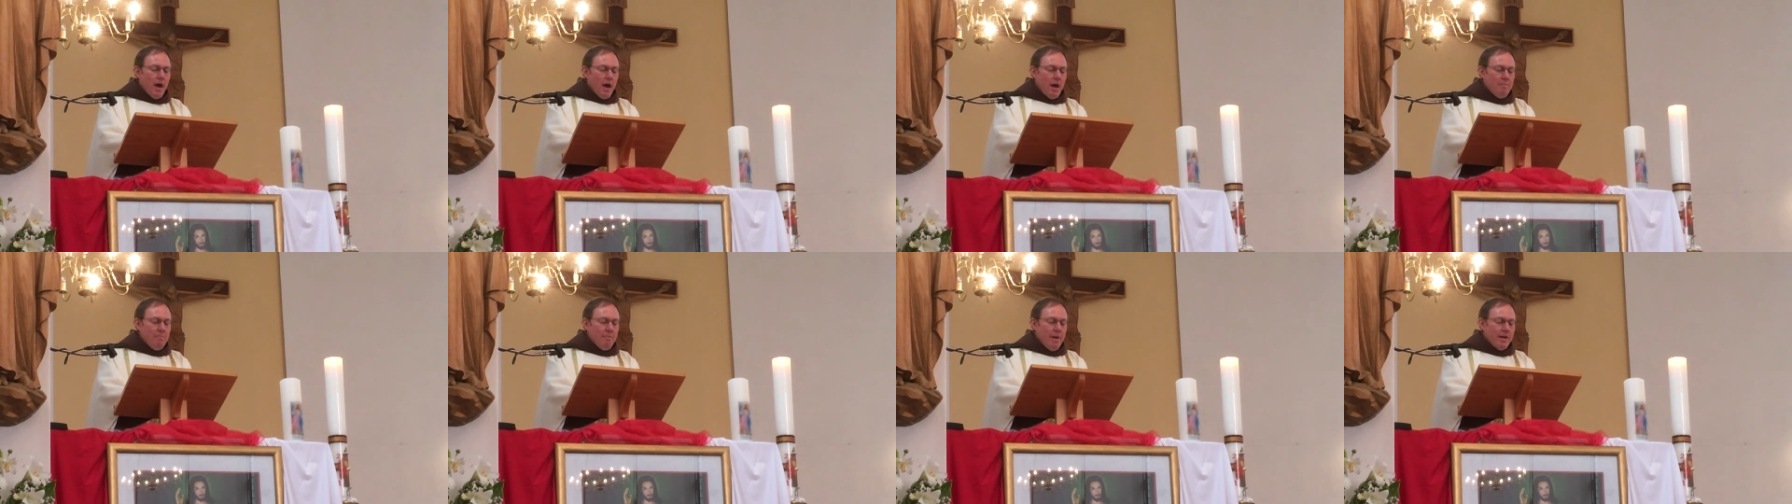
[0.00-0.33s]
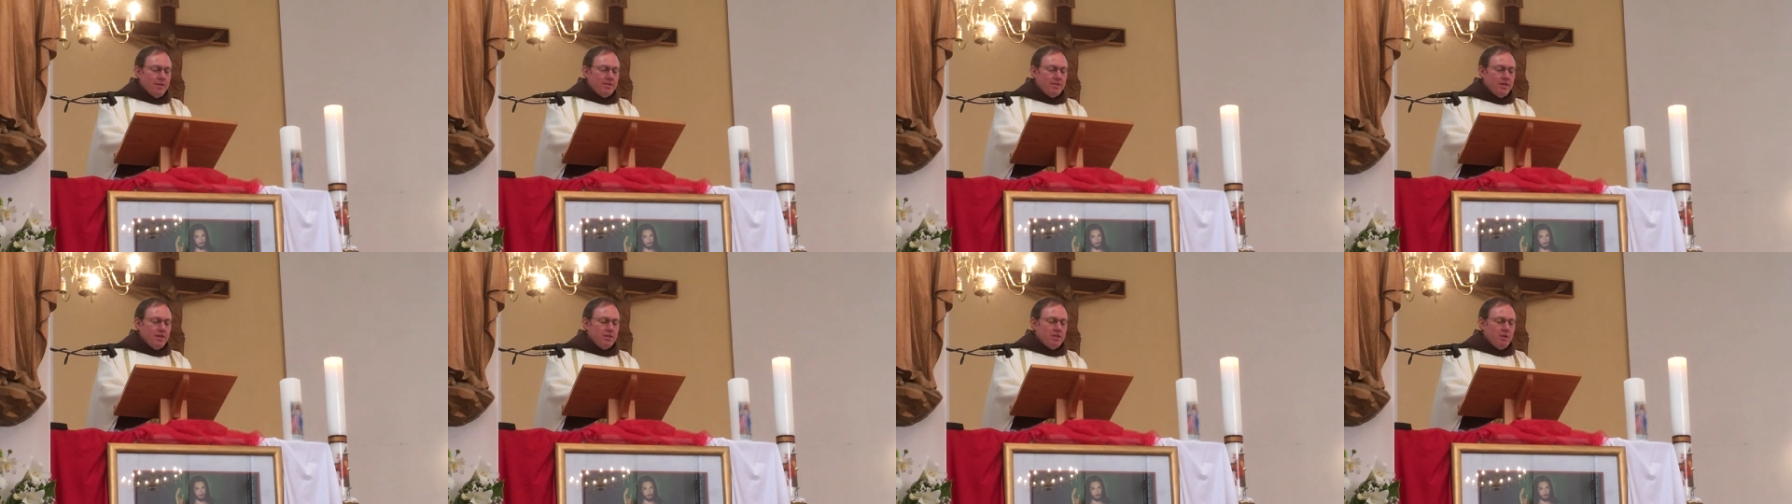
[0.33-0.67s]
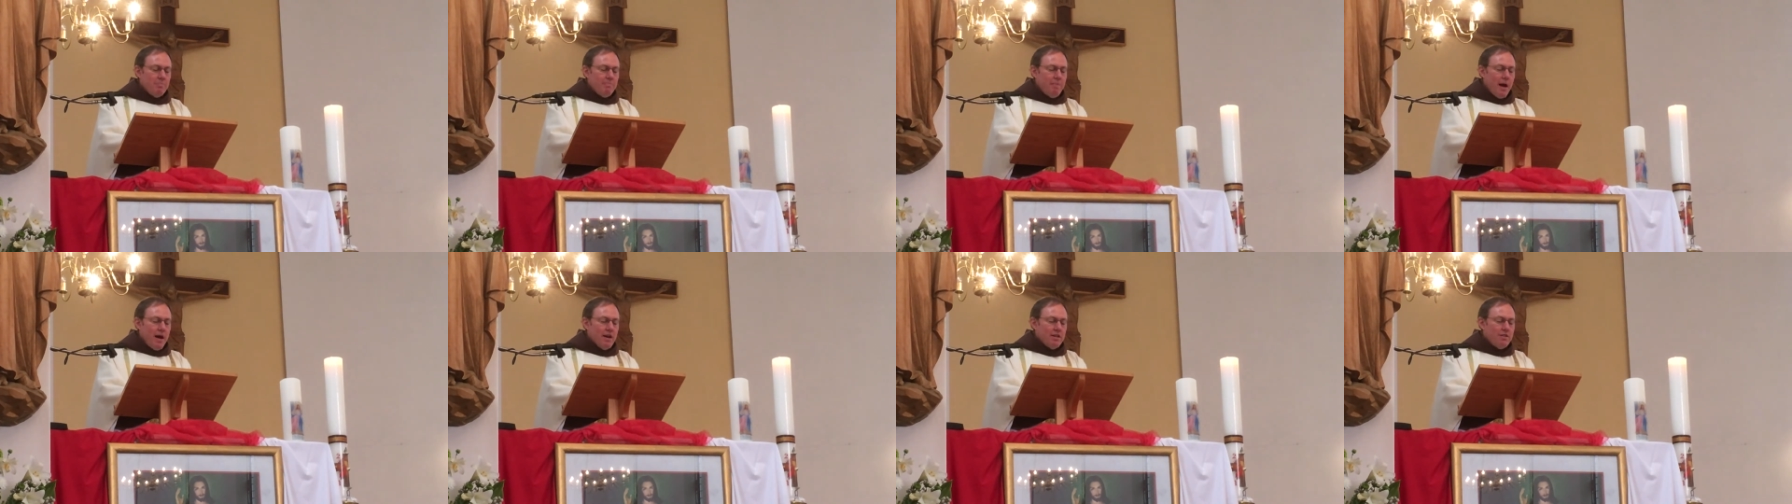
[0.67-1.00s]
a message
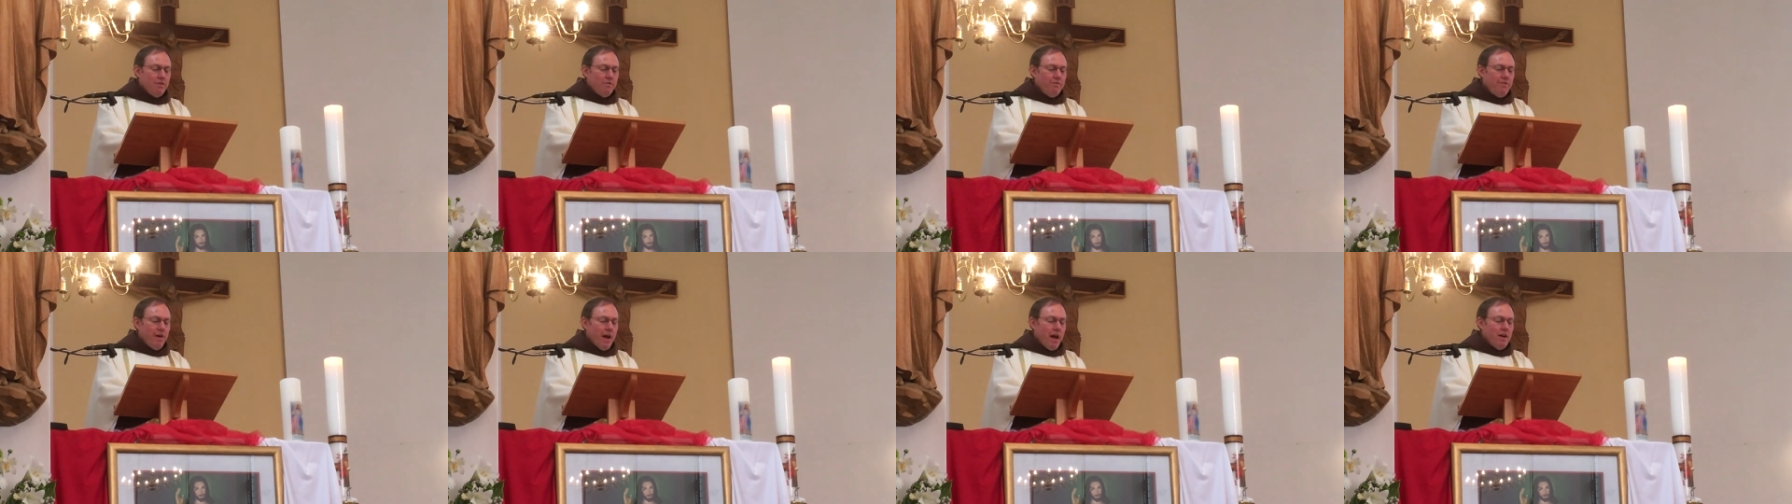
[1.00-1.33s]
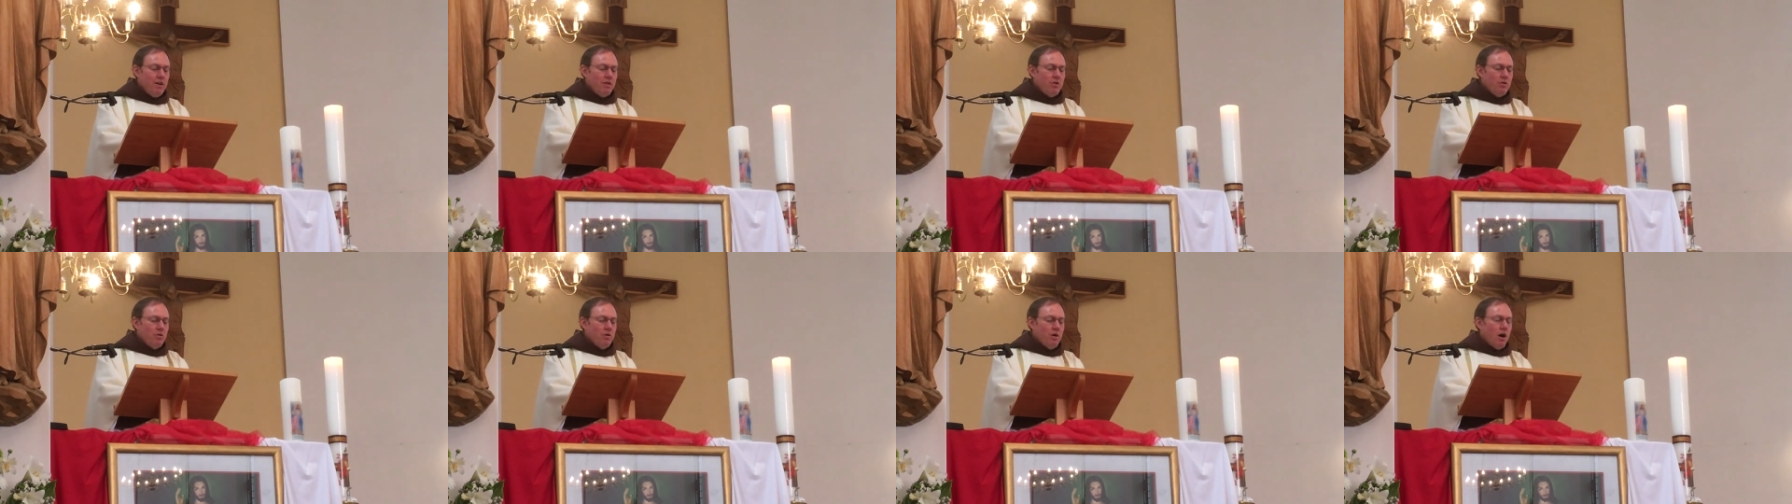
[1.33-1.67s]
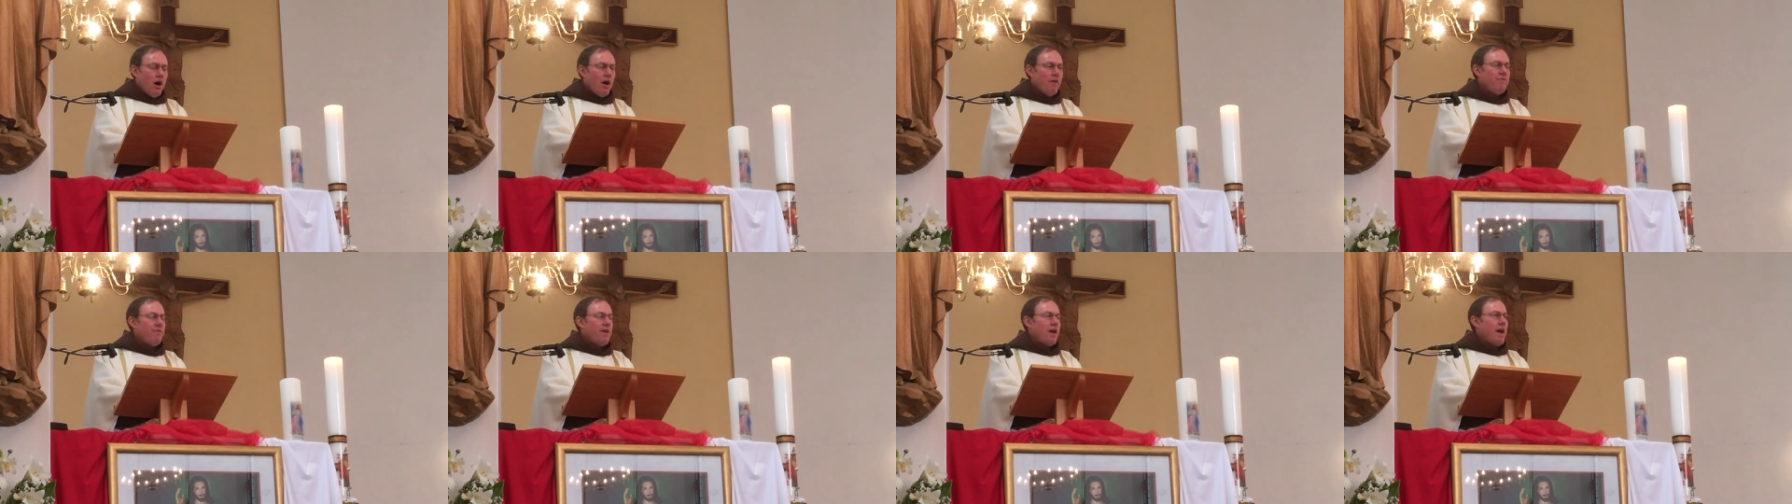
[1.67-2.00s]
about the
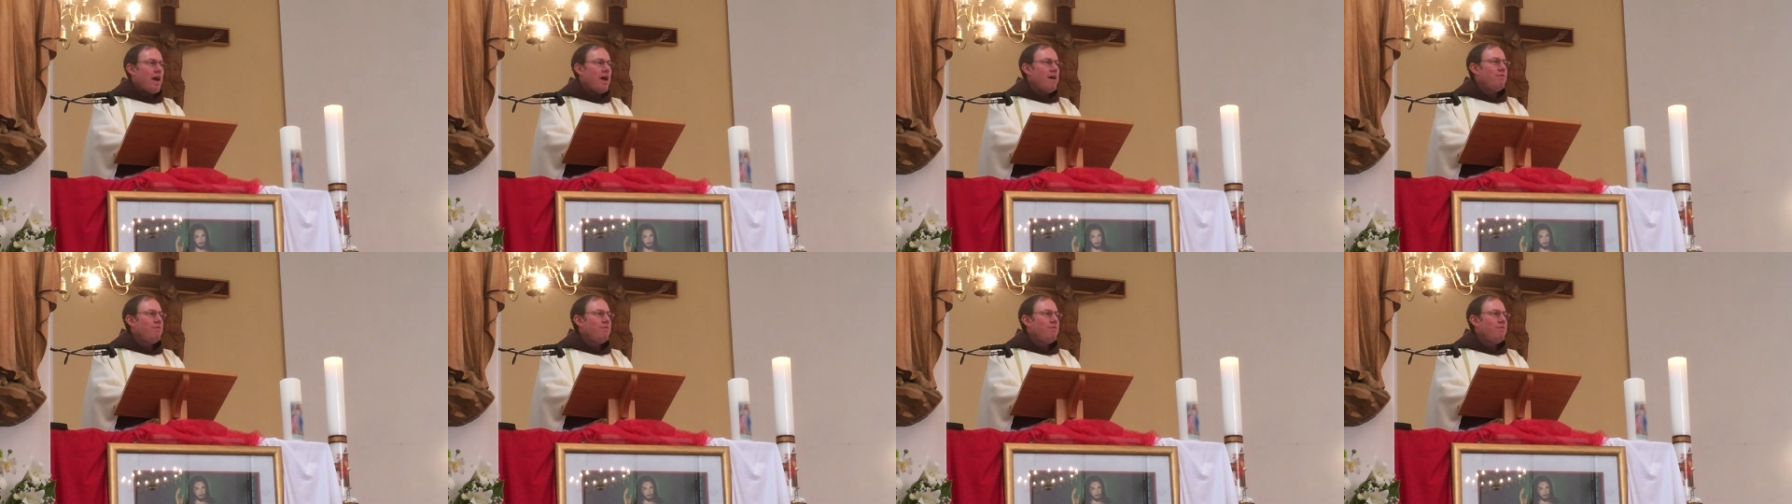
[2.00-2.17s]
value of